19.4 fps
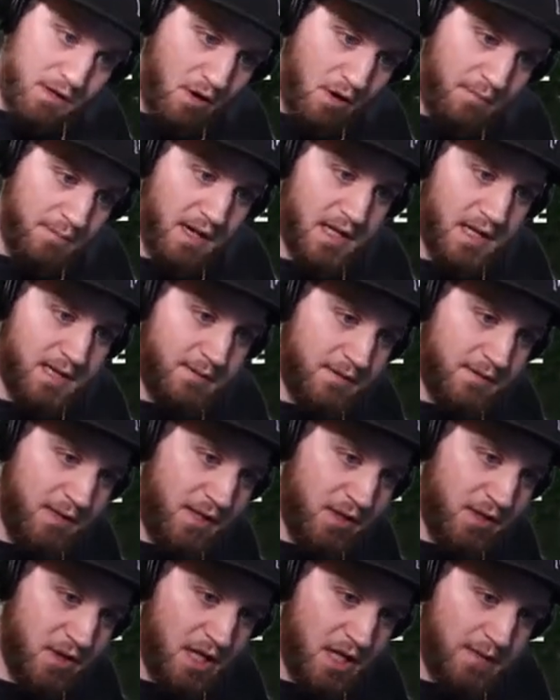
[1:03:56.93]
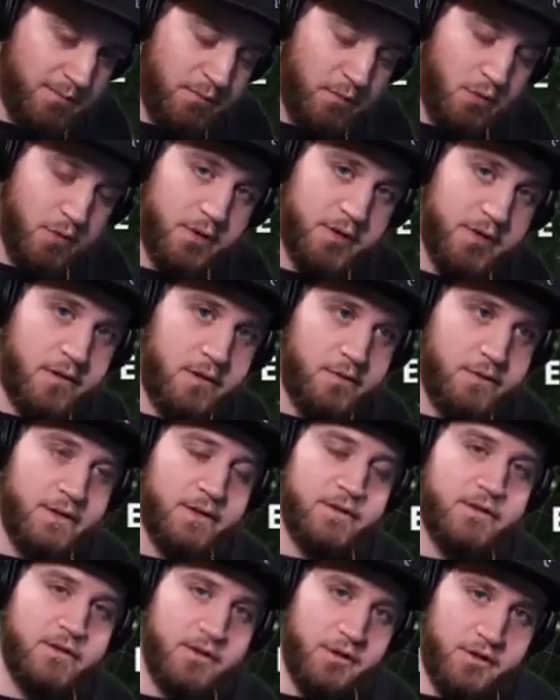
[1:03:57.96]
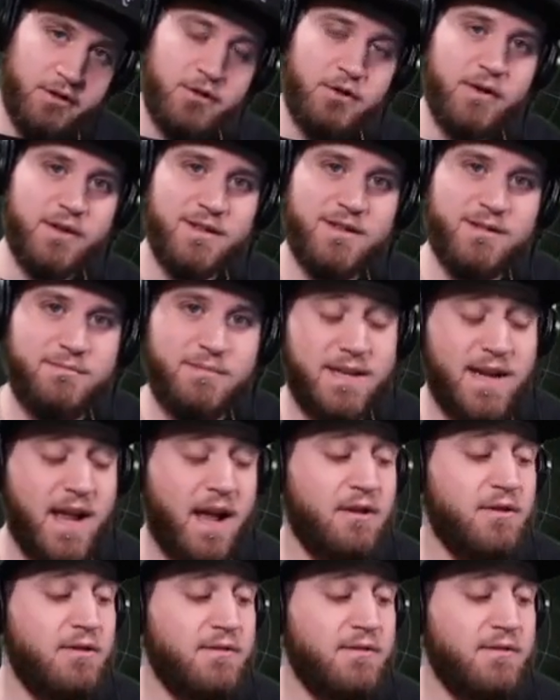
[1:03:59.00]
go pick it up in the eShop, or don't, it's your choice, but now